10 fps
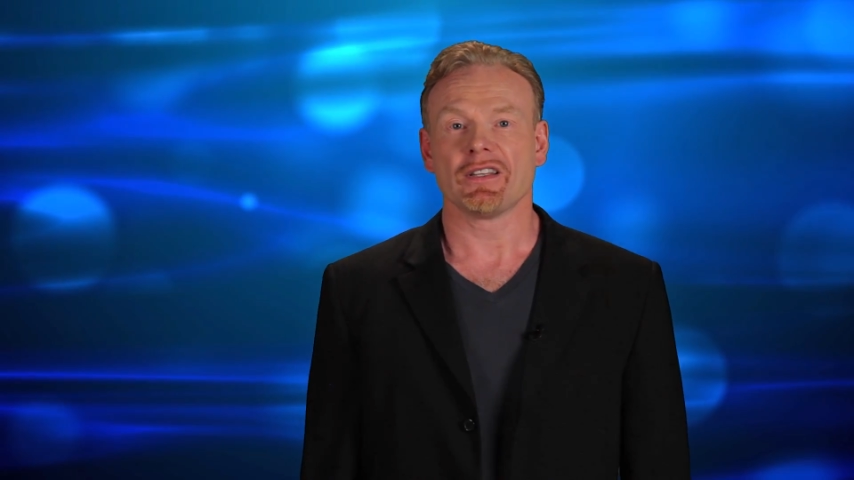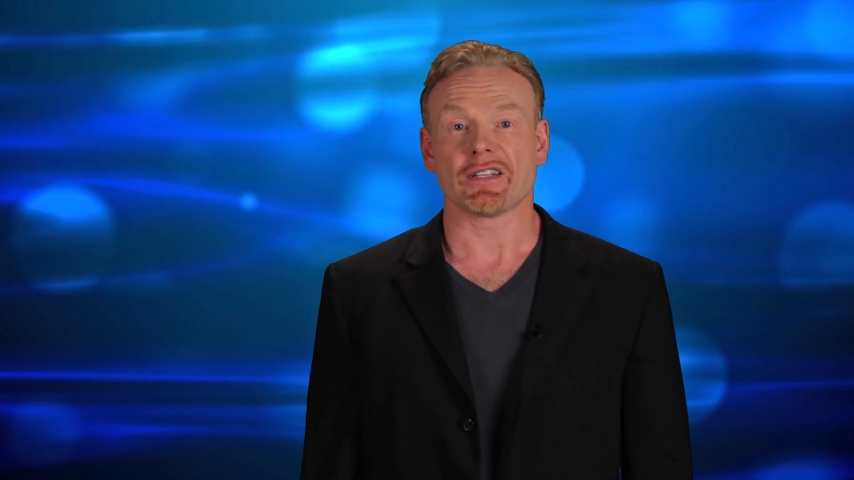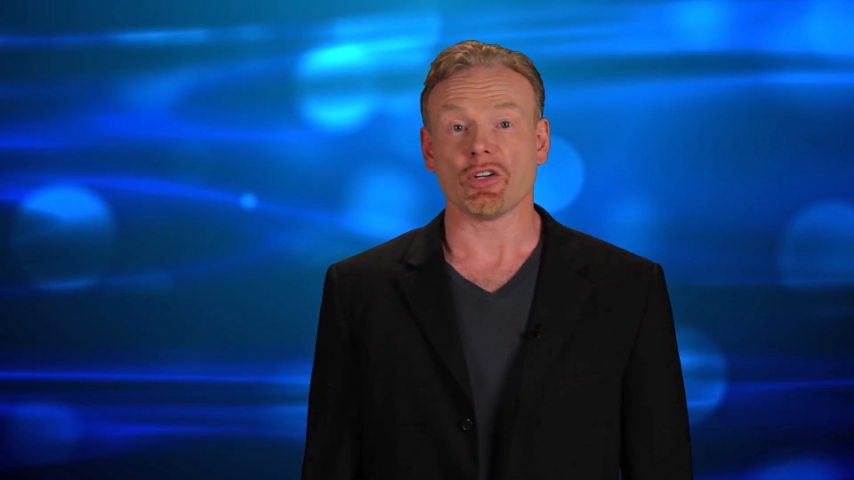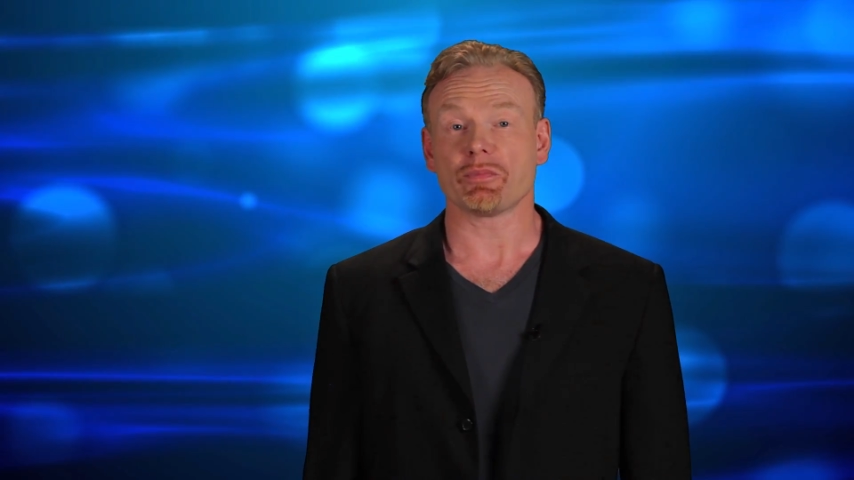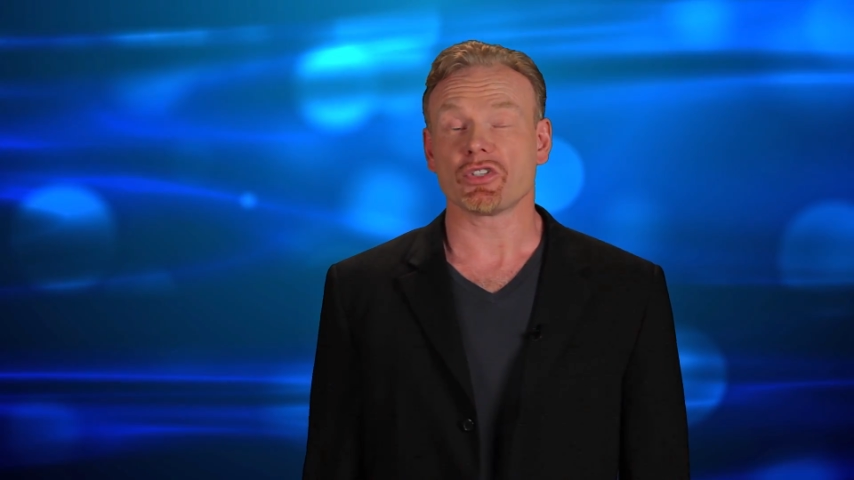They're
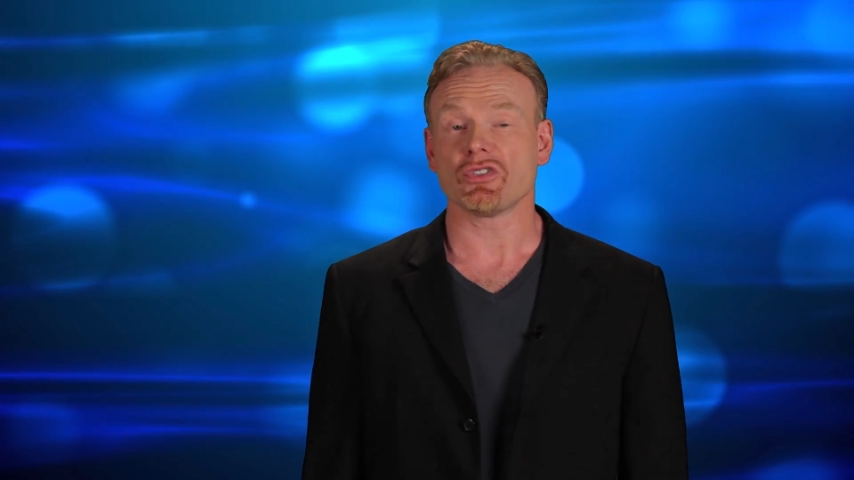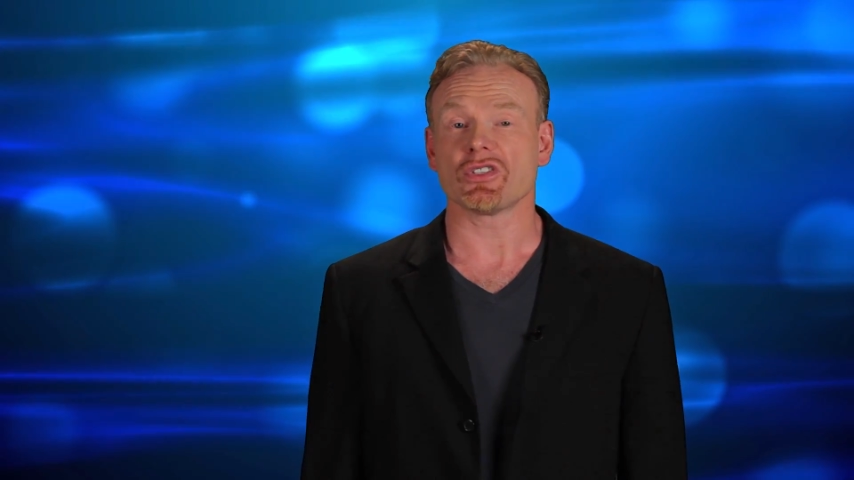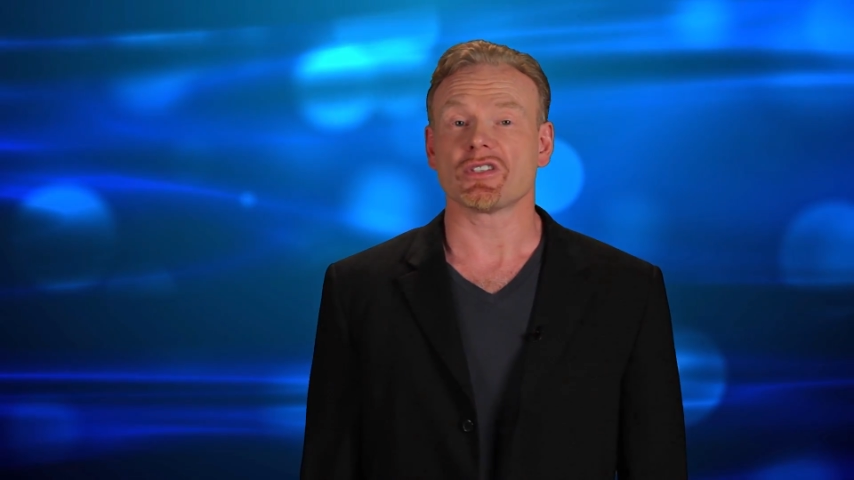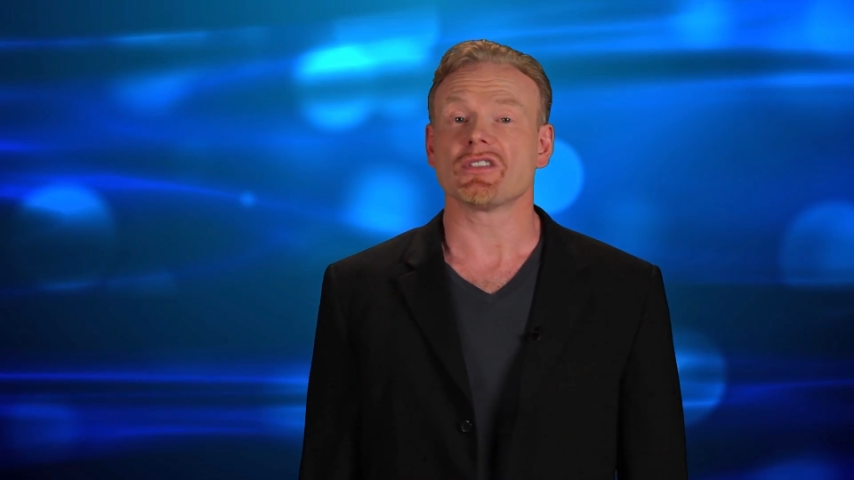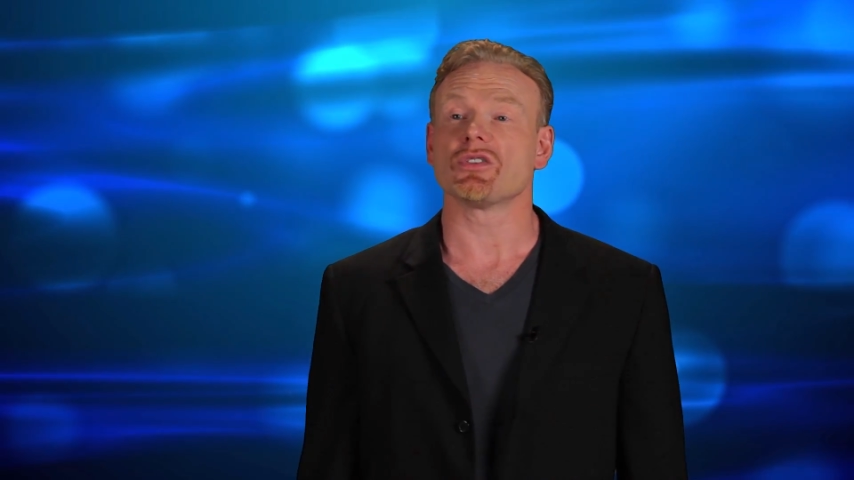not producer
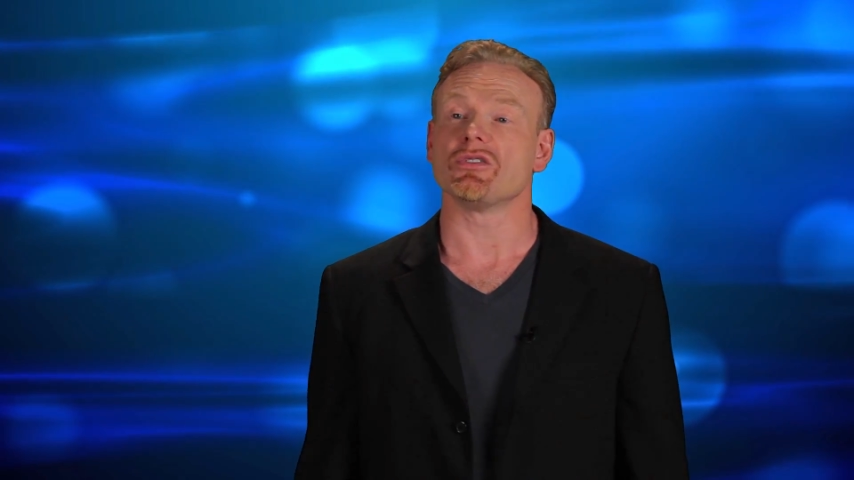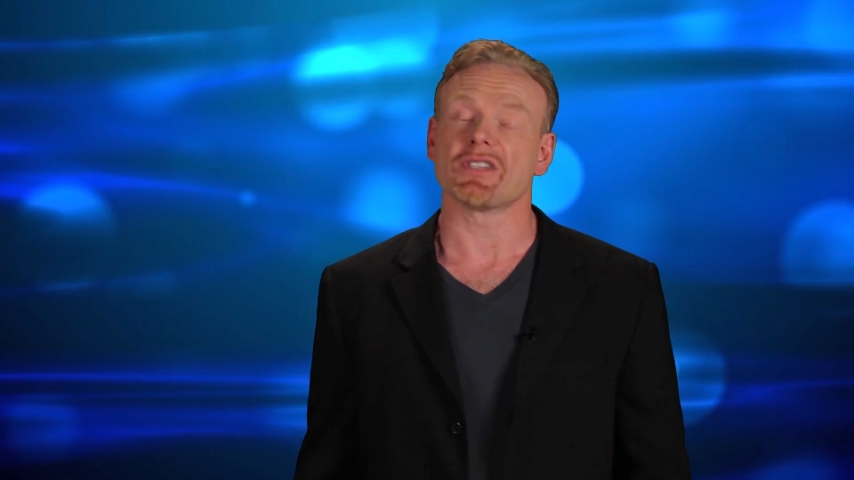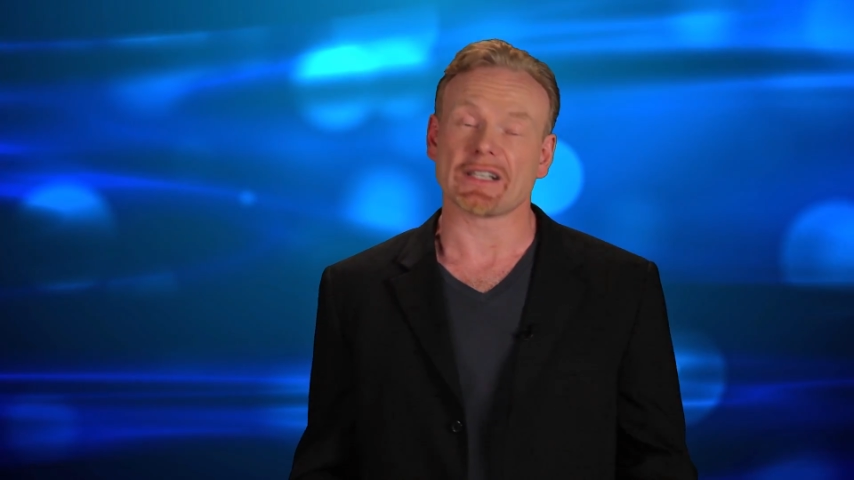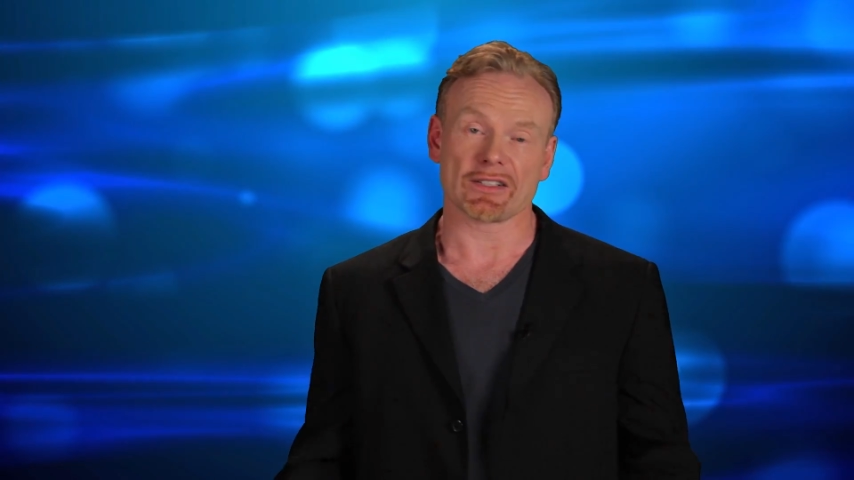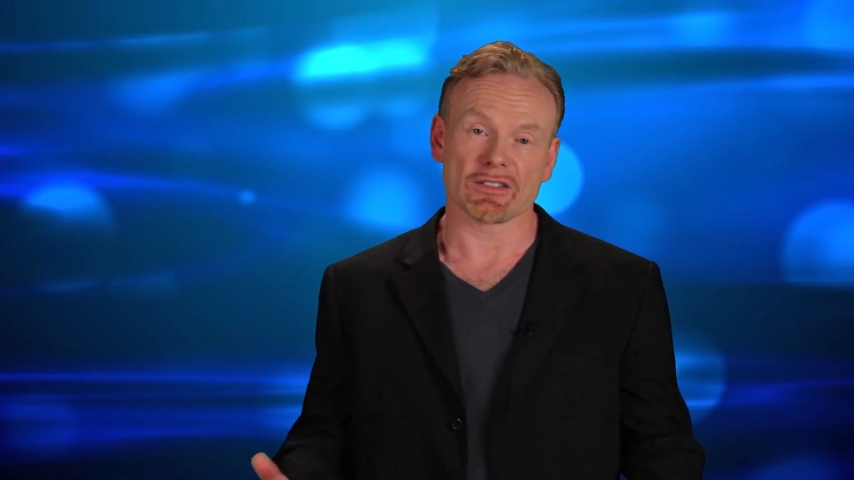goods for you
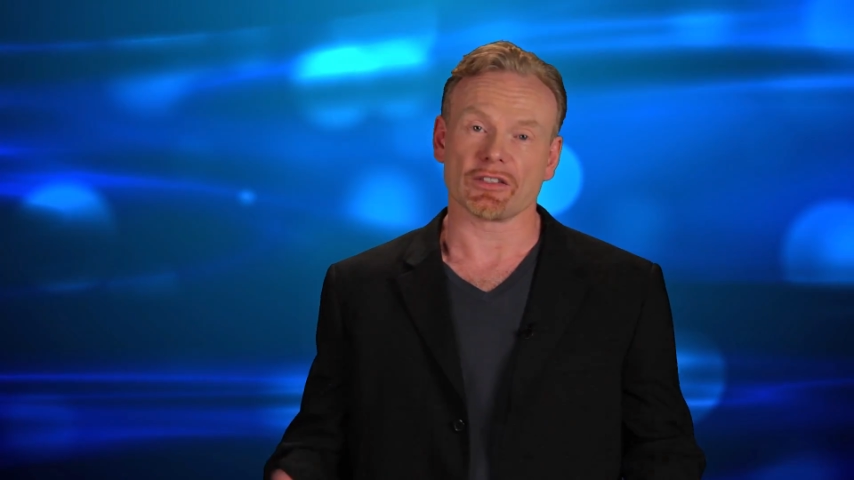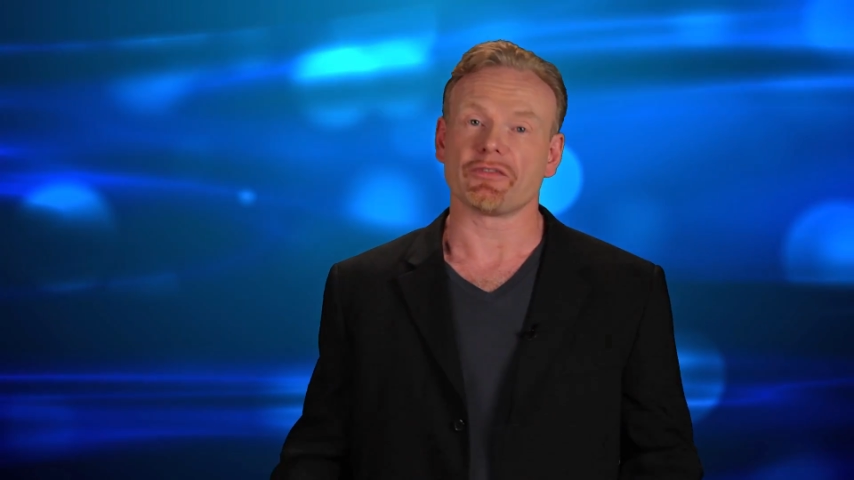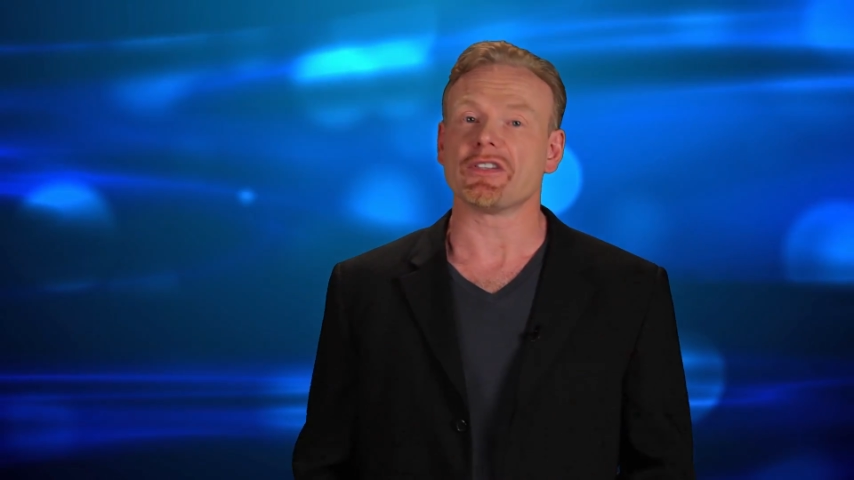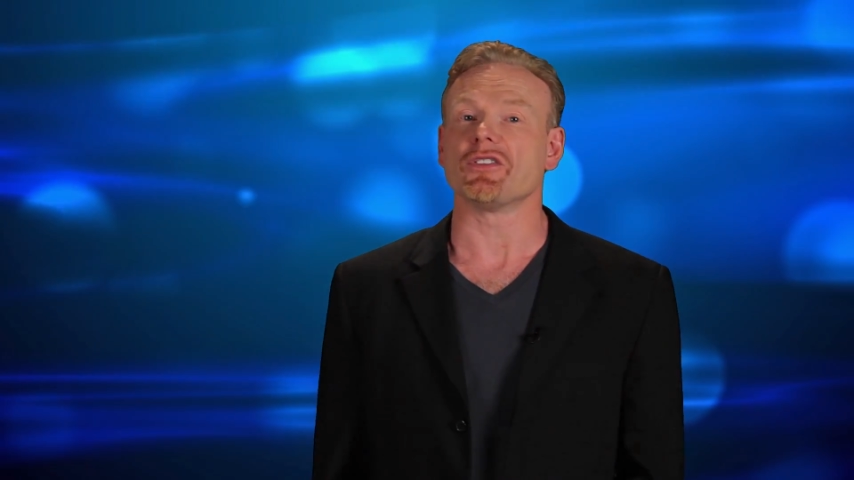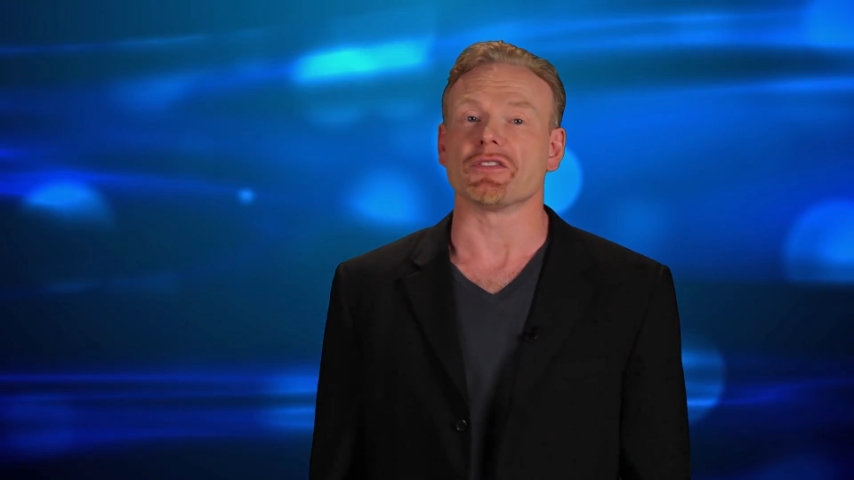send out into the
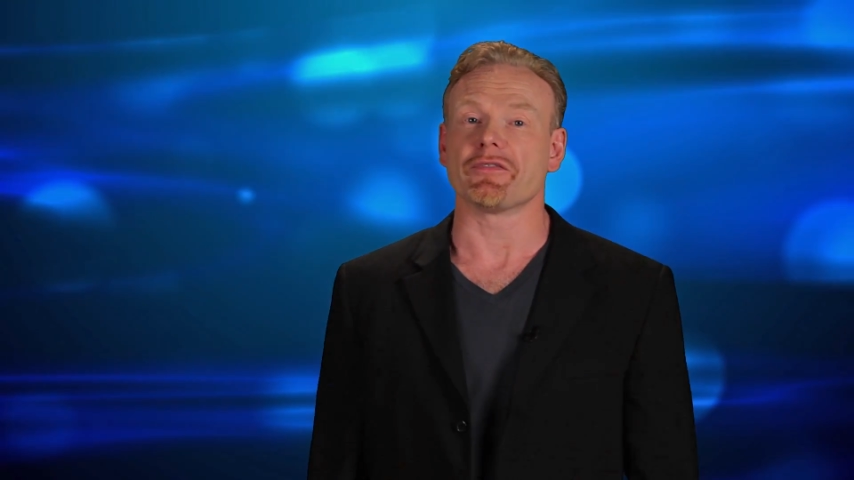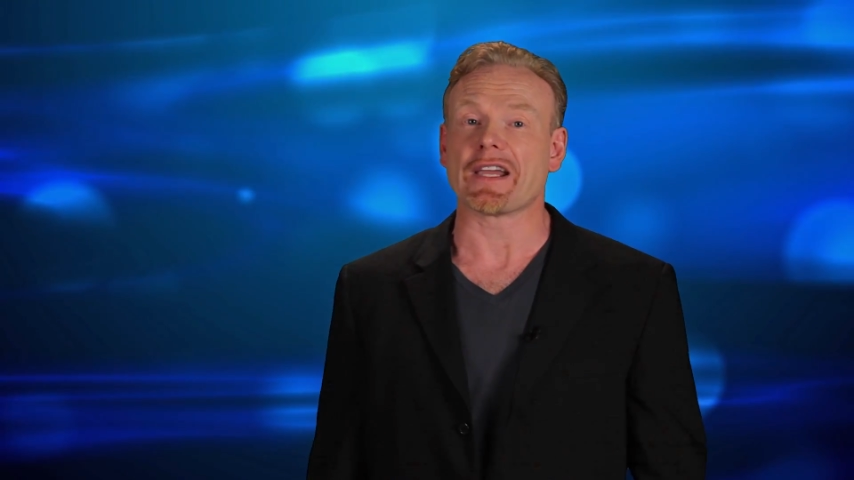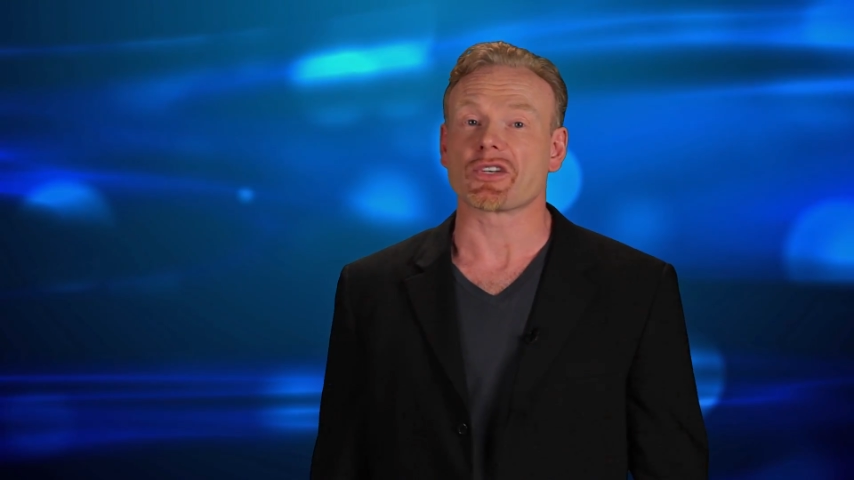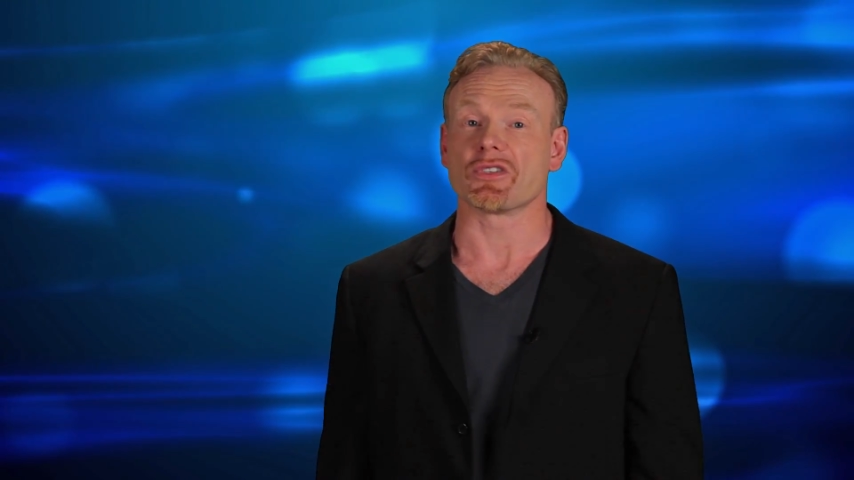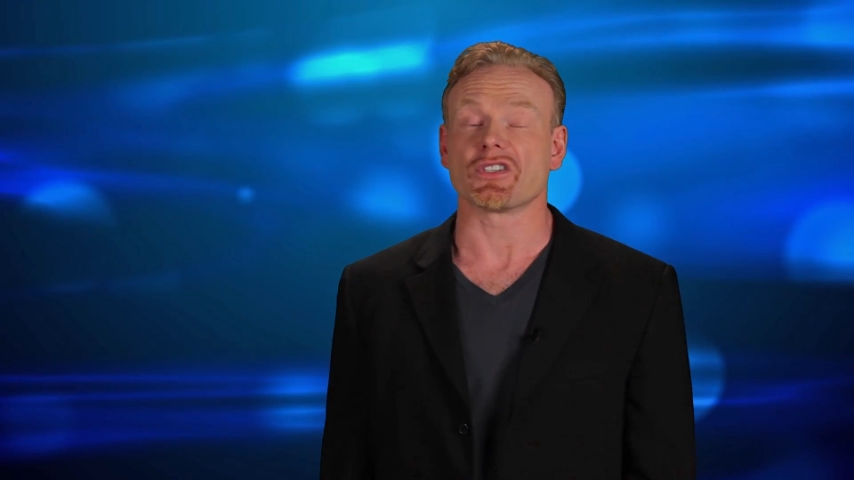fields and factories